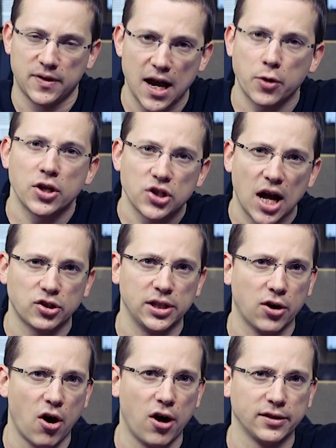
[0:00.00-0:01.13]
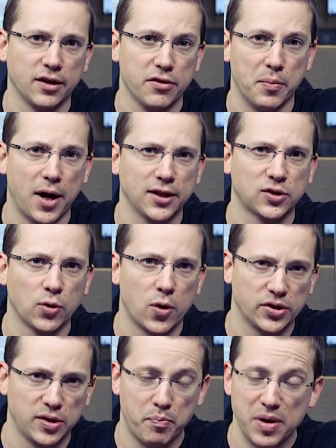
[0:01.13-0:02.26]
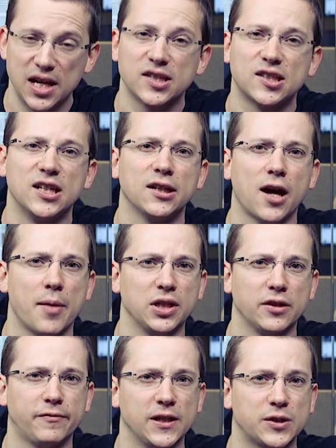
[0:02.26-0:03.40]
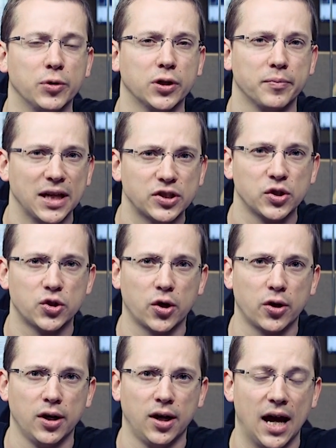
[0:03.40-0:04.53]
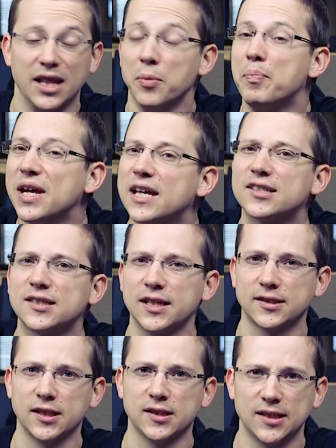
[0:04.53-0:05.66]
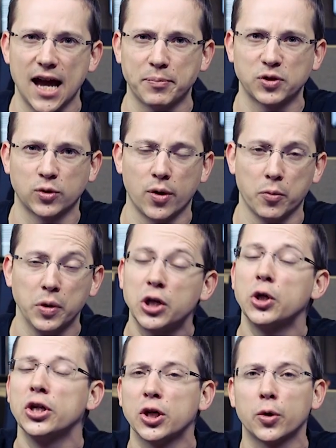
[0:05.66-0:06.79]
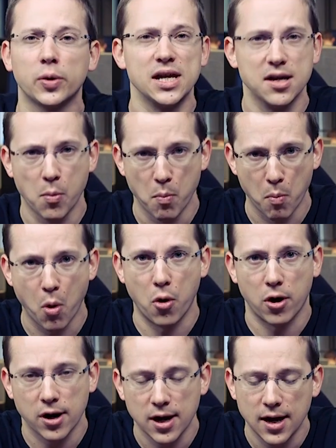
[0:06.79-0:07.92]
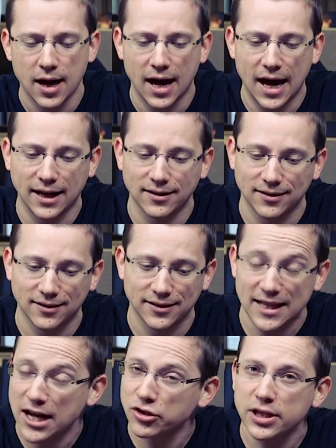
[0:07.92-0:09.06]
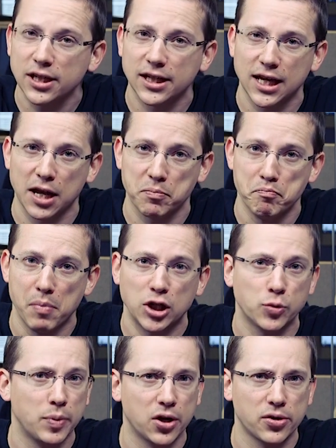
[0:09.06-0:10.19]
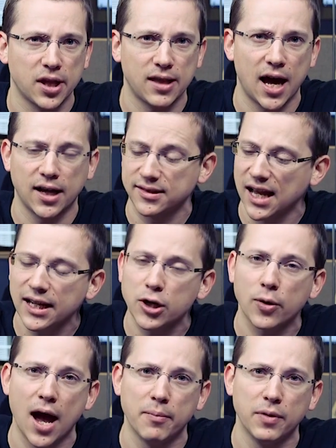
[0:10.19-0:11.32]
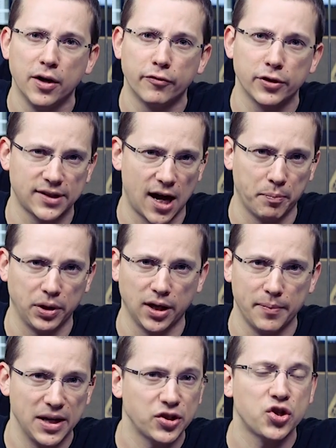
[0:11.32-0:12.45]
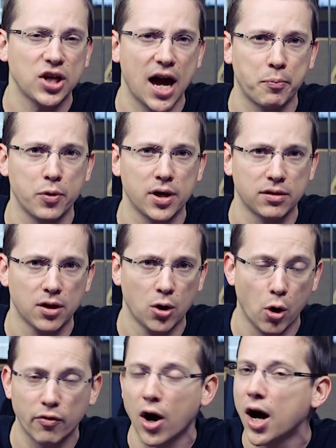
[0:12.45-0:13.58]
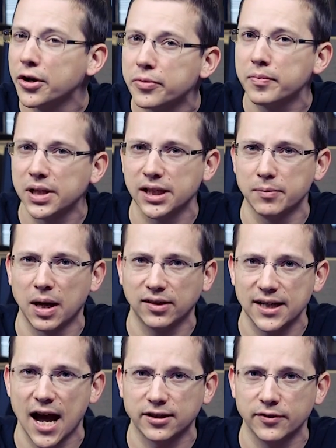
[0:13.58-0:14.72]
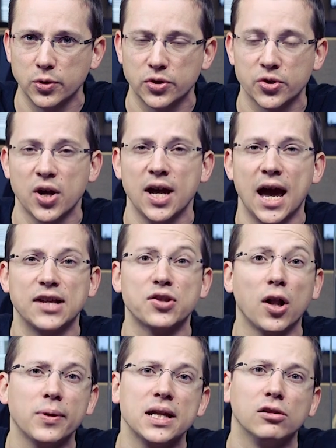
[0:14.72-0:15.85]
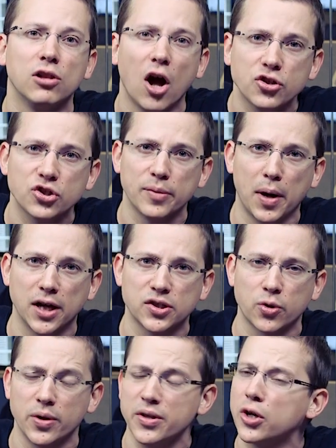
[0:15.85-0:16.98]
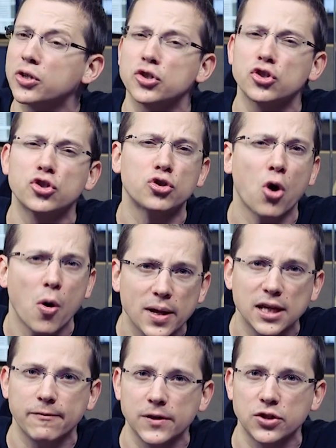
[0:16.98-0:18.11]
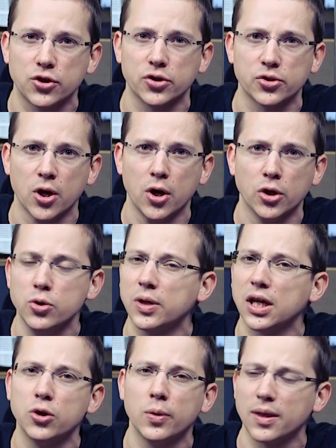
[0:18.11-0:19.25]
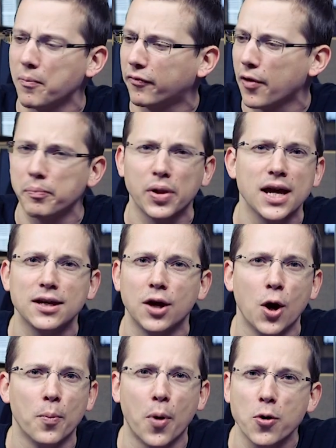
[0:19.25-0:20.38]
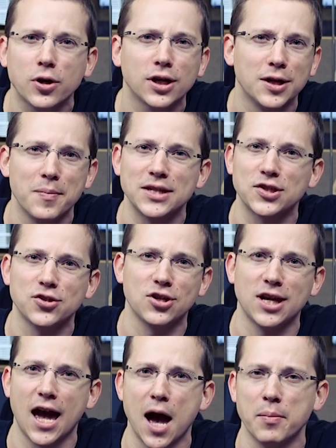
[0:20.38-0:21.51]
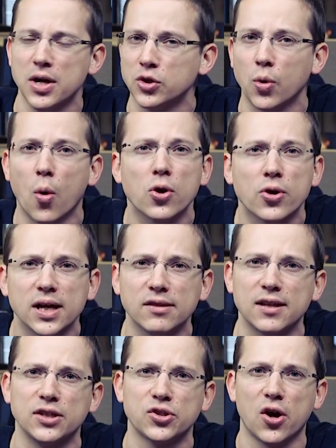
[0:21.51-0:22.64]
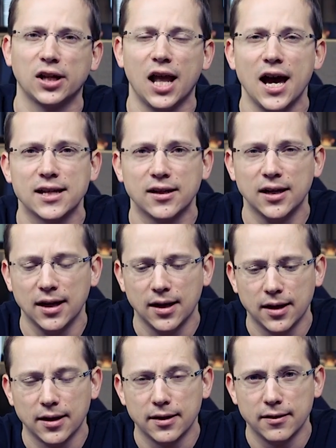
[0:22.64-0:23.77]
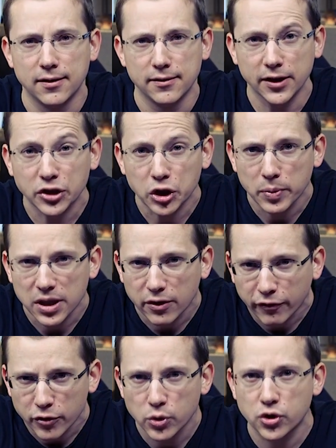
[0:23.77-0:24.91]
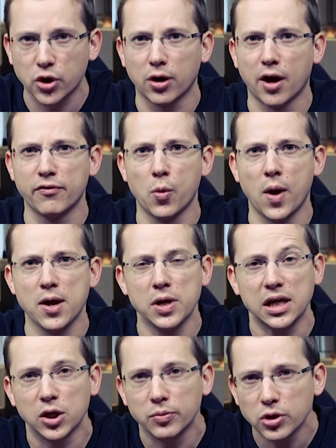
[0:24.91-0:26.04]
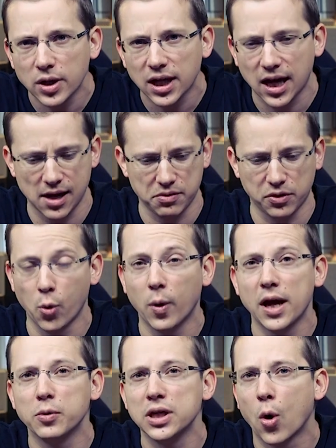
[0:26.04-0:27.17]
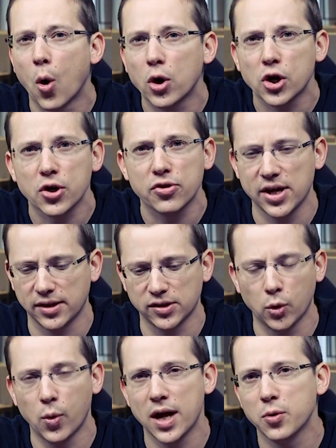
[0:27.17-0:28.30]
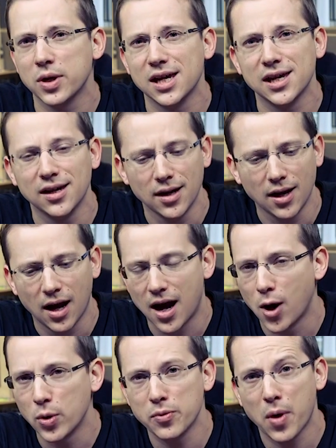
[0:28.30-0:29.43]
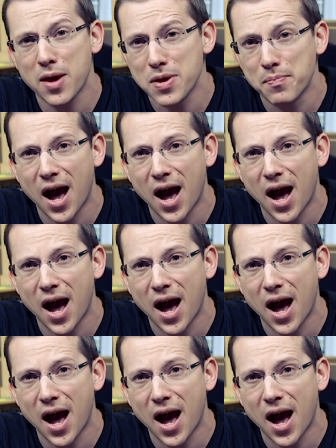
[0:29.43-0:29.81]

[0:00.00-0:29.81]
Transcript: TechCrunch actually called the bot stores the biggest thing coming to Facebook Messenger and the biggest thing since the App Store, and we couldn't agree more. And it's actually gonna get much bigger than that. Telegram, for example, a messaging app with over one hundred million monthly active users, has already launched a bot store, and there are so many features you can do with them, from playing poker in a messaging app to ordering things online. This will be the future of the way we communicate, the way we order things, the way we, uh, we, way we